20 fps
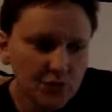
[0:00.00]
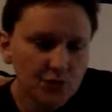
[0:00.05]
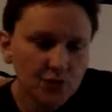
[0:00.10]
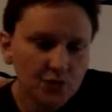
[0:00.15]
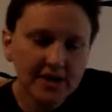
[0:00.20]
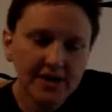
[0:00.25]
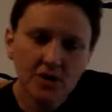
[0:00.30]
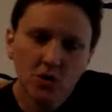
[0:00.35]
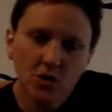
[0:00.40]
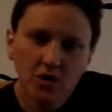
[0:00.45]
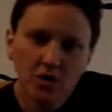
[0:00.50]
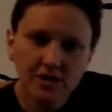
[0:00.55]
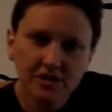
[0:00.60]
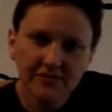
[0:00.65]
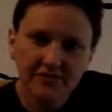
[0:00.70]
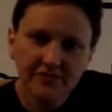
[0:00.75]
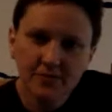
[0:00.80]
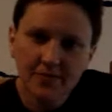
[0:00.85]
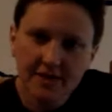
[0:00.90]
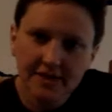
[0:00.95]

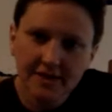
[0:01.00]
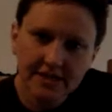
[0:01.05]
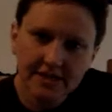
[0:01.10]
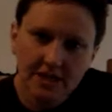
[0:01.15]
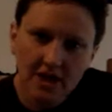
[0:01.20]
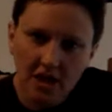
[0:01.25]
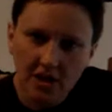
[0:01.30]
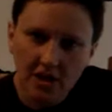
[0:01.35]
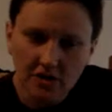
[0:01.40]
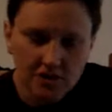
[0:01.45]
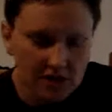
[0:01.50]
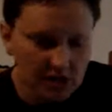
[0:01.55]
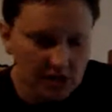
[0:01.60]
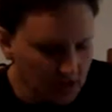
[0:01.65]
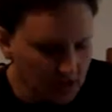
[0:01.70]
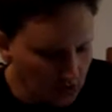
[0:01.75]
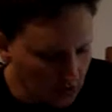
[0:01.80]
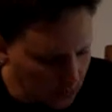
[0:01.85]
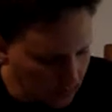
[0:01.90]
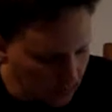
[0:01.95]
$750,000 on
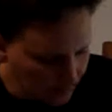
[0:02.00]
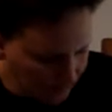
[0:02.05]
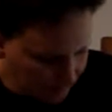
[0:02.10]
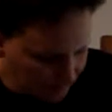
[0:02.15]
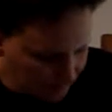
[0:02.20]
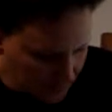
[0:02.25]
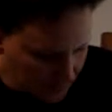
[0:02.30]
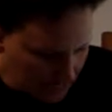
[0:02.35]
a home.